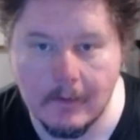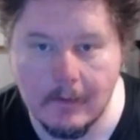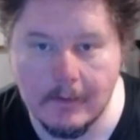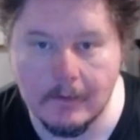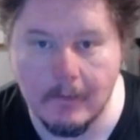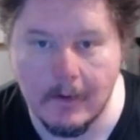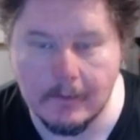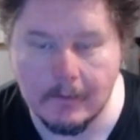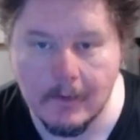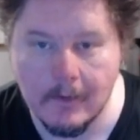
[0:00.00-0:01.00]
that
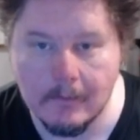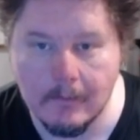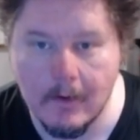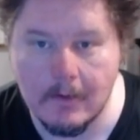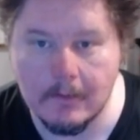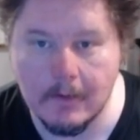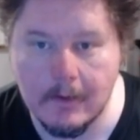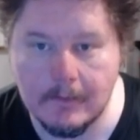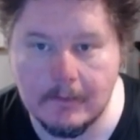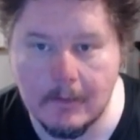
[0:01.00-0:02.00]
arise for odd or
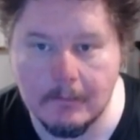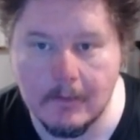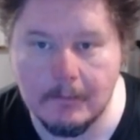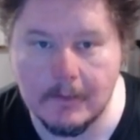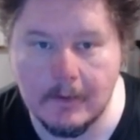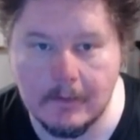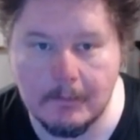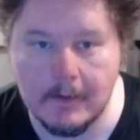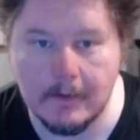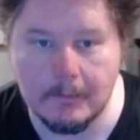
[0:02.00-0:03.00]
even number of
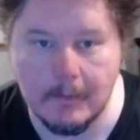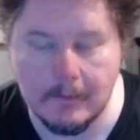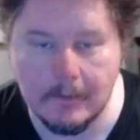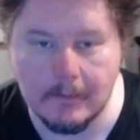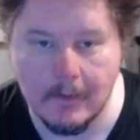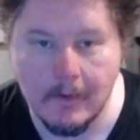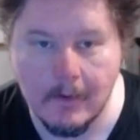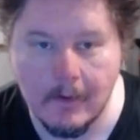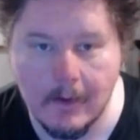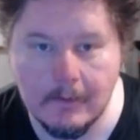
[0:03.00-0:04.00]
participating species.
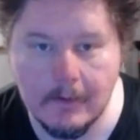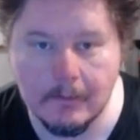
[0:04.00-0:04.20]
It is